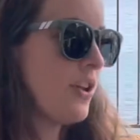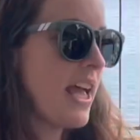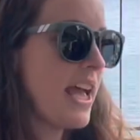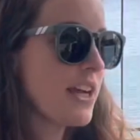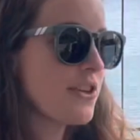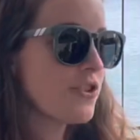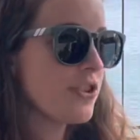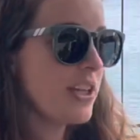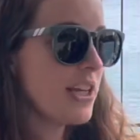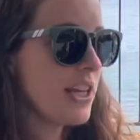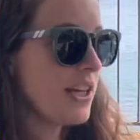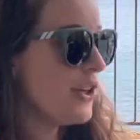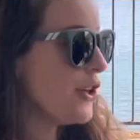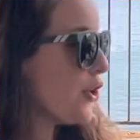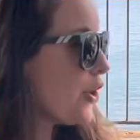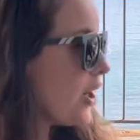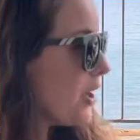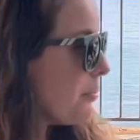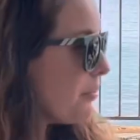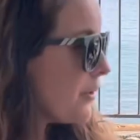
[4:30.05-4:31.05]
actually in
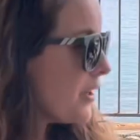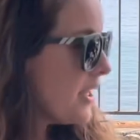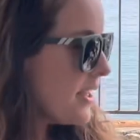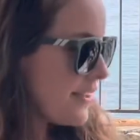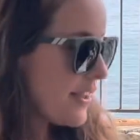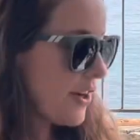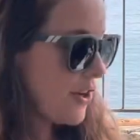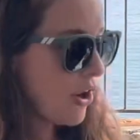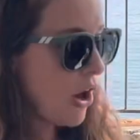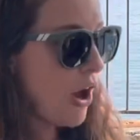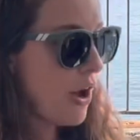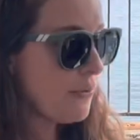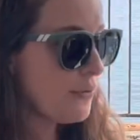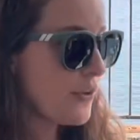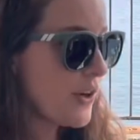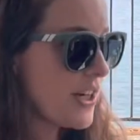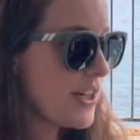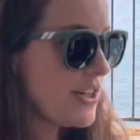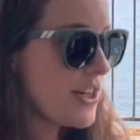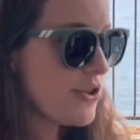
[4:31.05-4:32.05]
Europe, that are
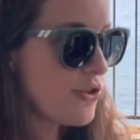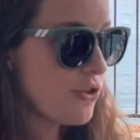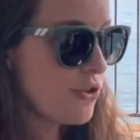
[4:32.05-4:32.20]
offering digital